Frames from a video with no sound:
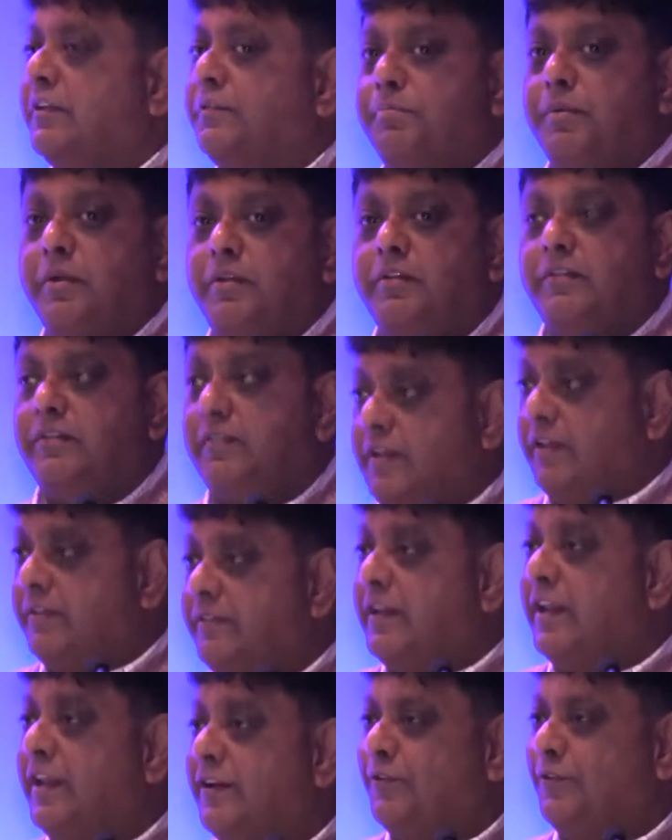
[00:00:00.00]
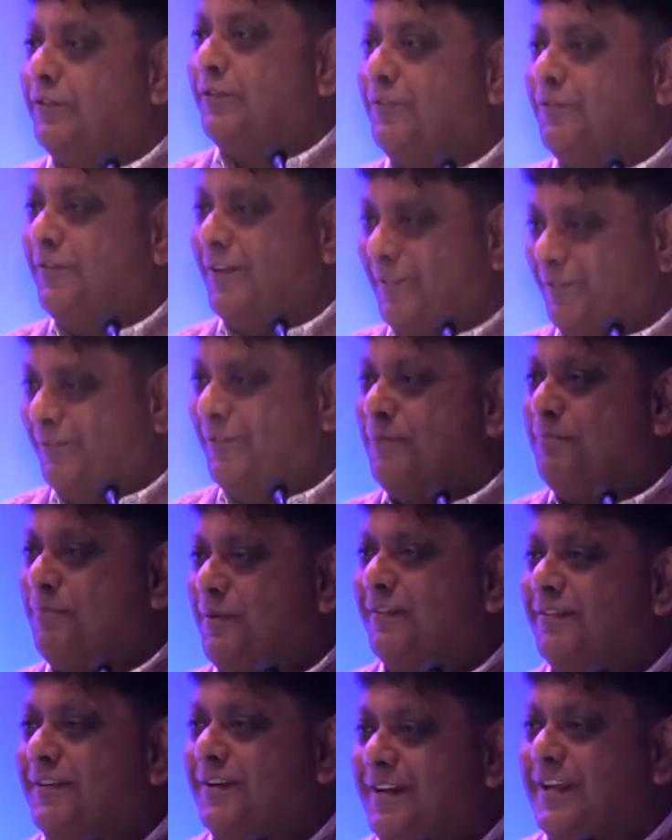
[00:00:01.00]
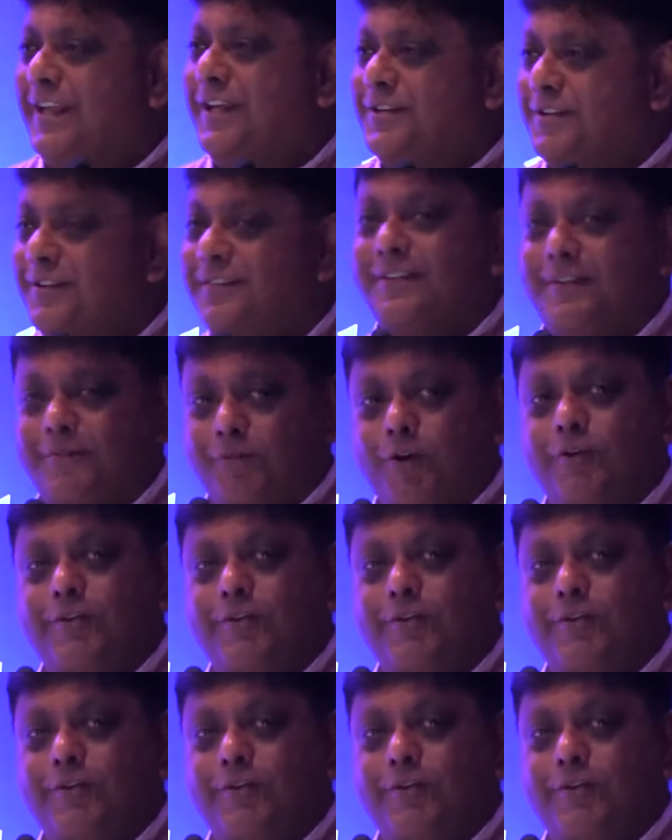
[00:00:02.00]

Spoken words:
experience listening to the first few presentations. I've